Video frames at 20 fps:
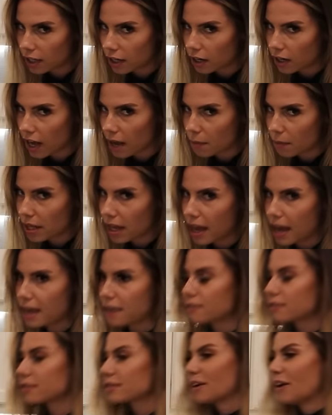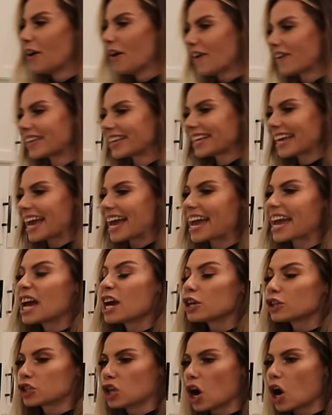little llama lives.
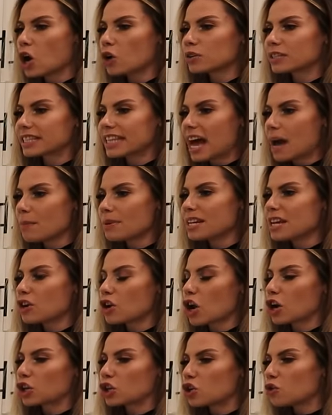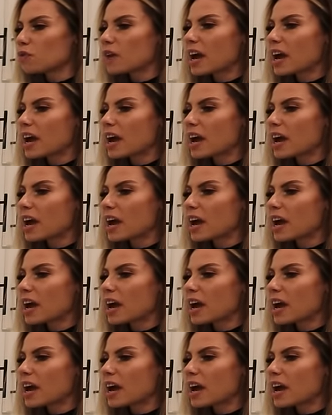Okay. Toast, Llamabean, are you